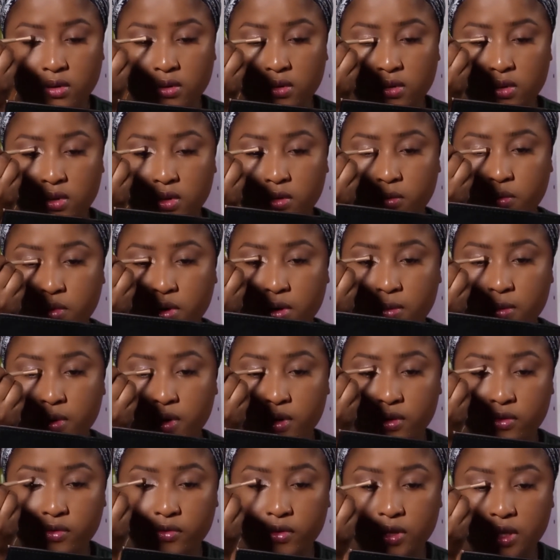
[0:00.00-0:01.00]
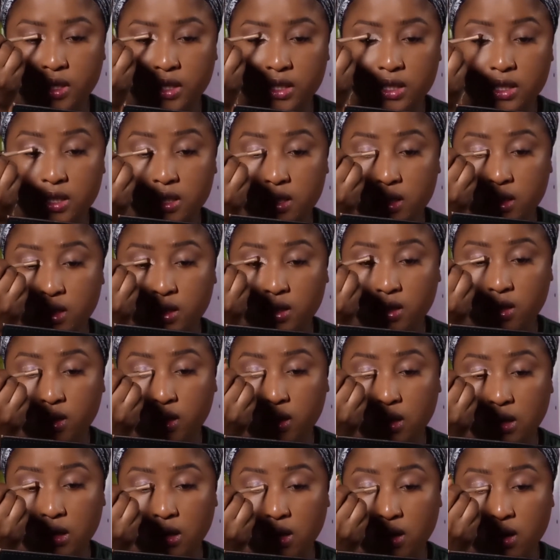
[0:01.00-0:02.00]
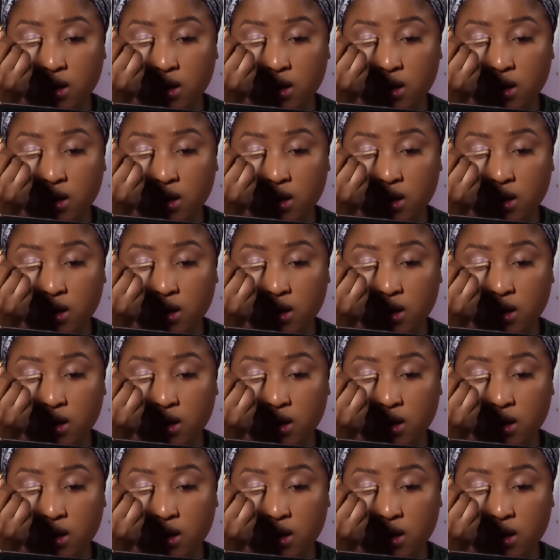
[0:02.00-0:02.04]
And this primer is really thick.